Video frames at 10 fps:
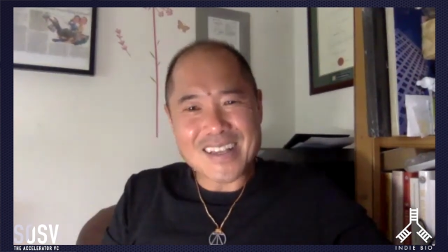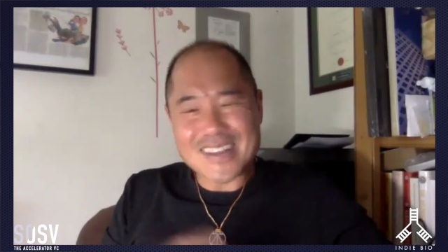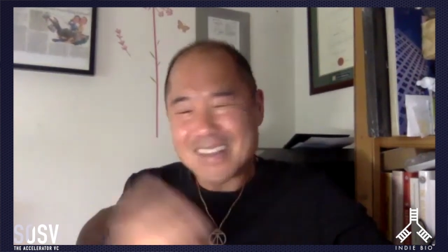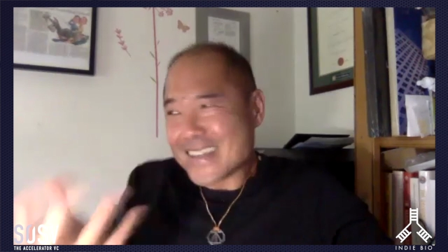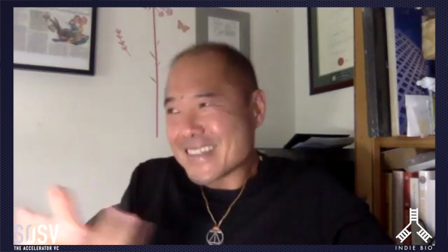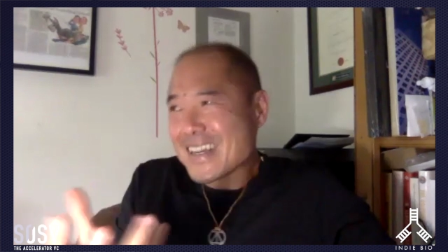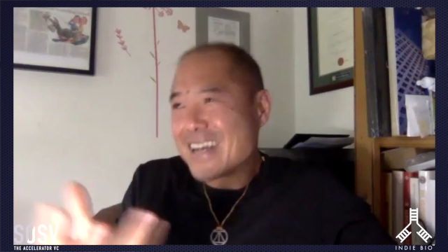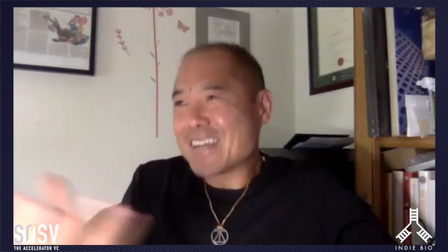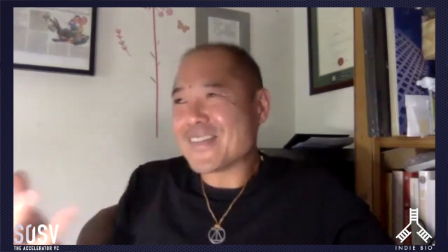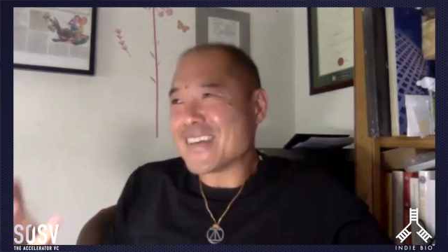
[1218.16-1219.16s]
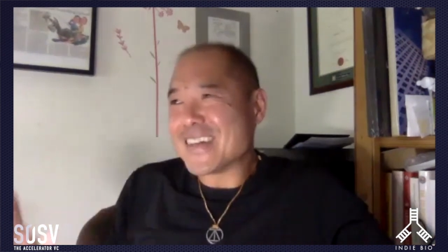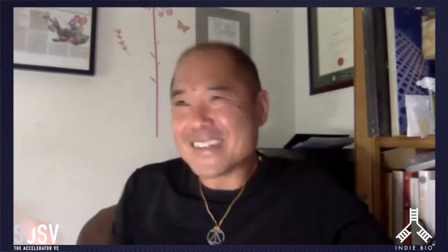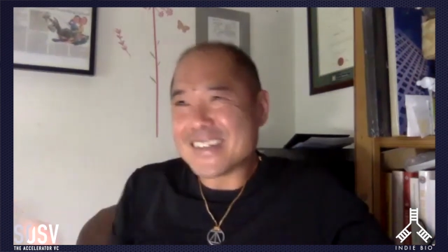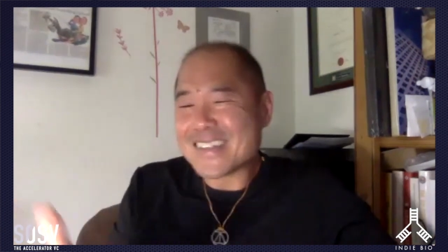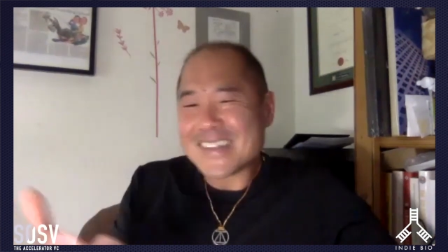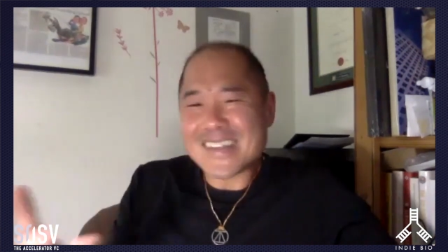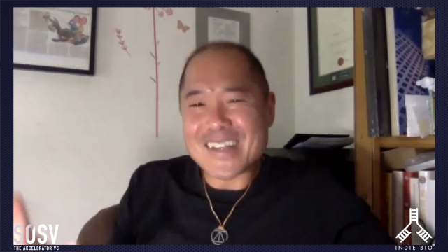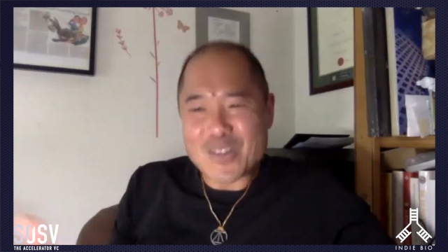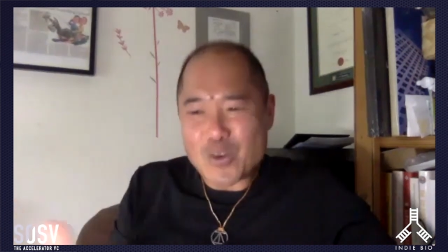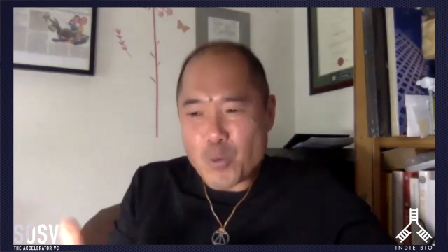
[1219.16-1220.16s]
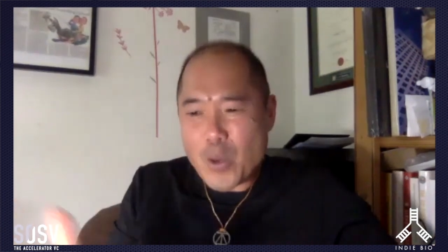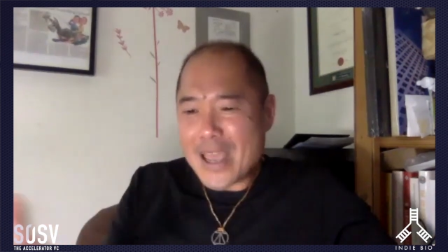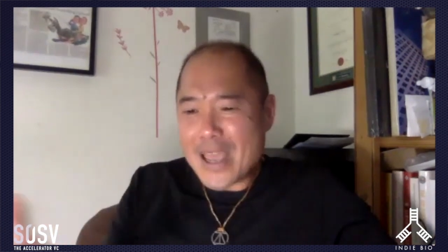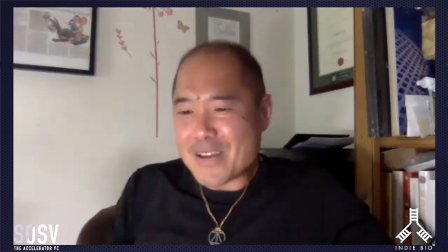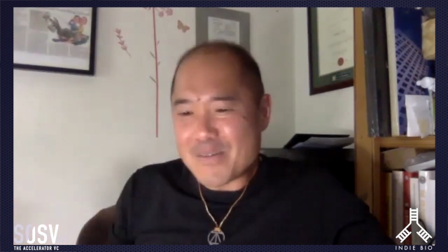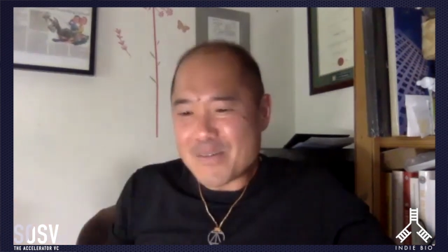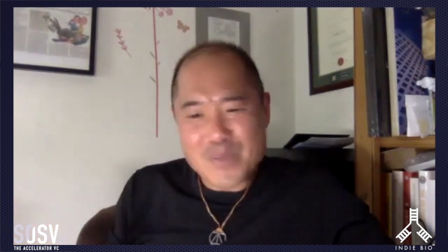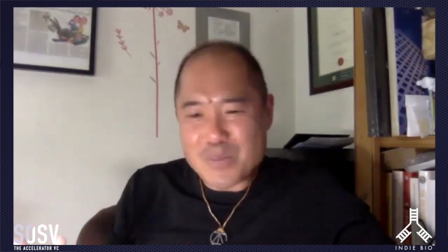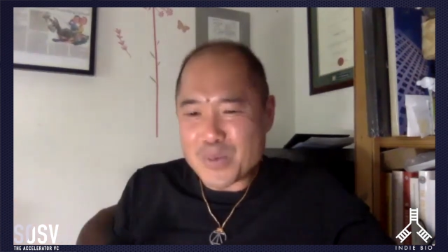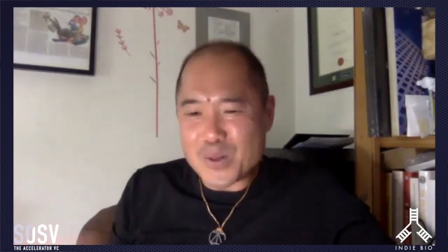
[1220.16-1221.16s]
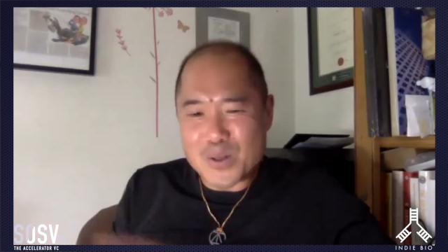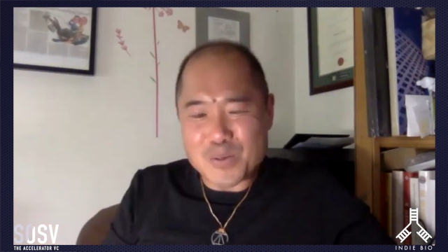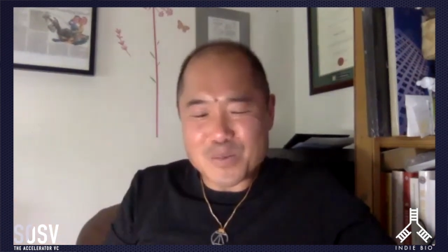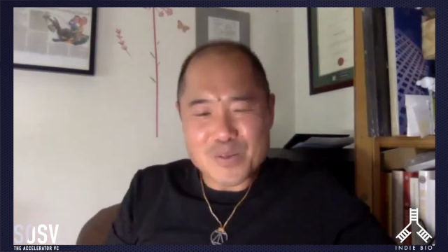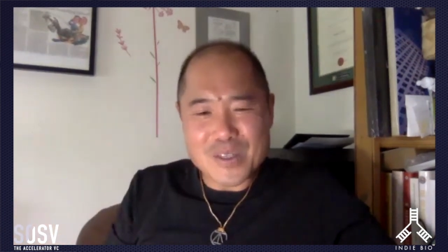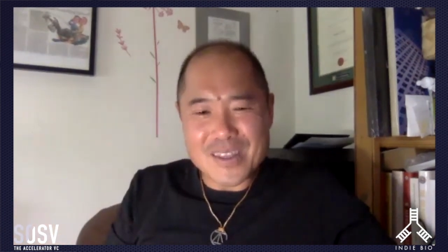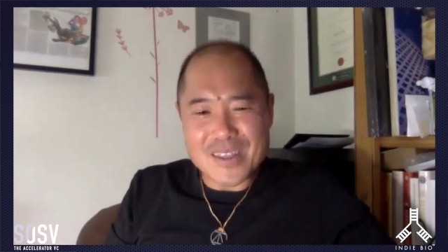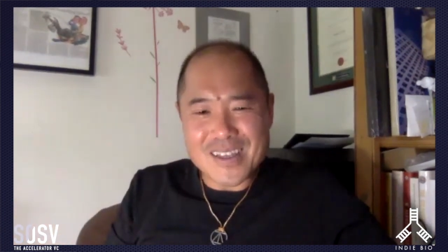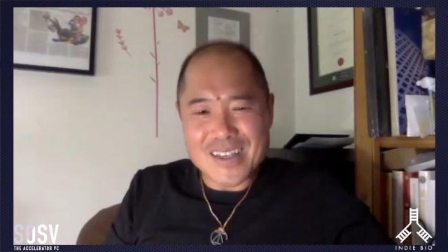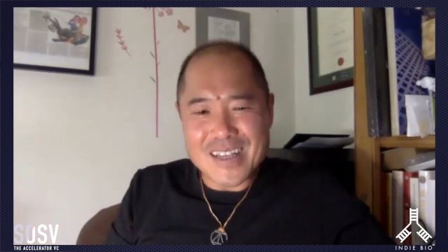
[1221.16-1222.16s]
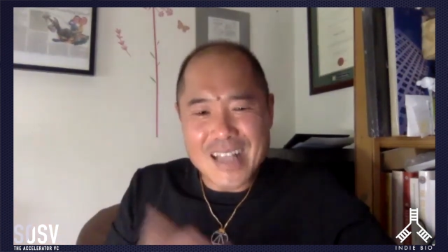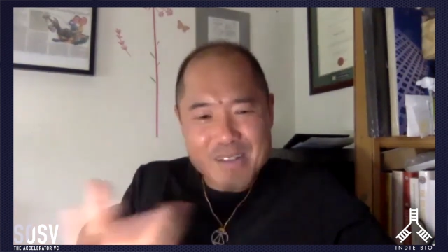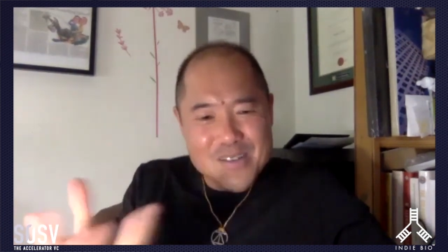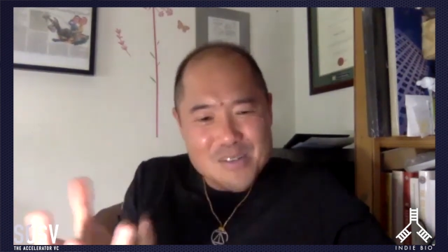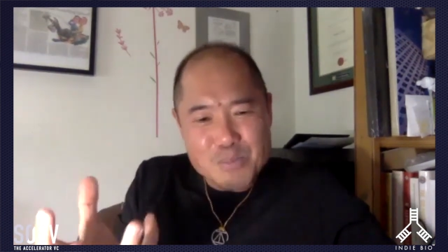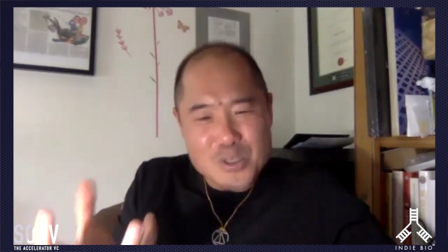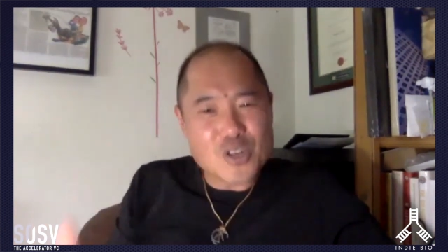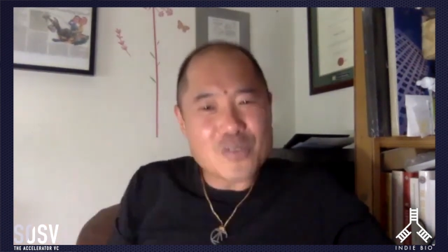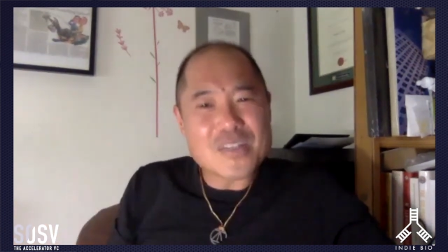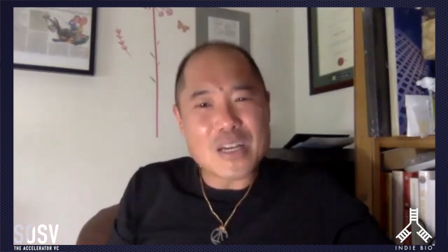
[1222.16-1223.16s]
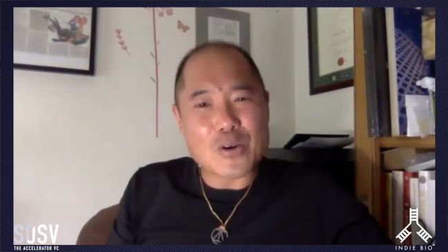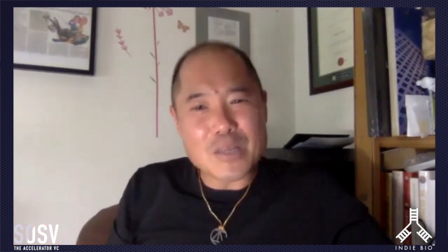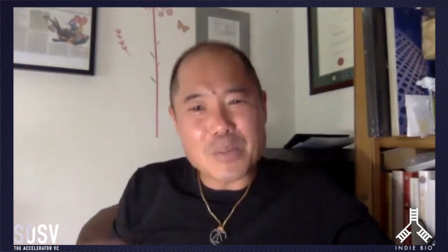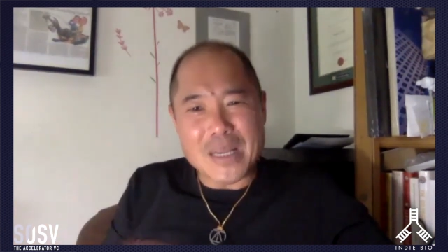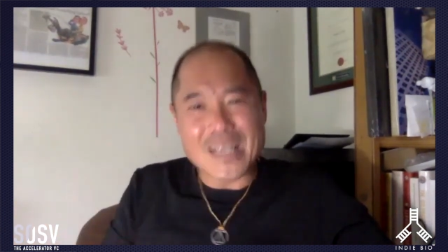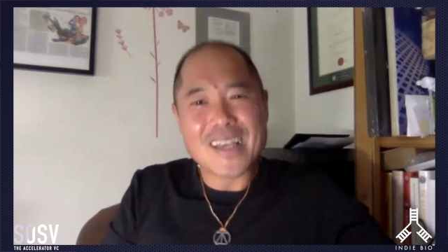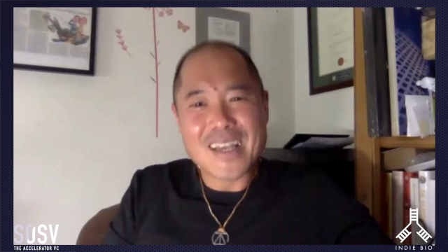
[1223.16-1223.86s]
it's kind of the way people preserve serendipity.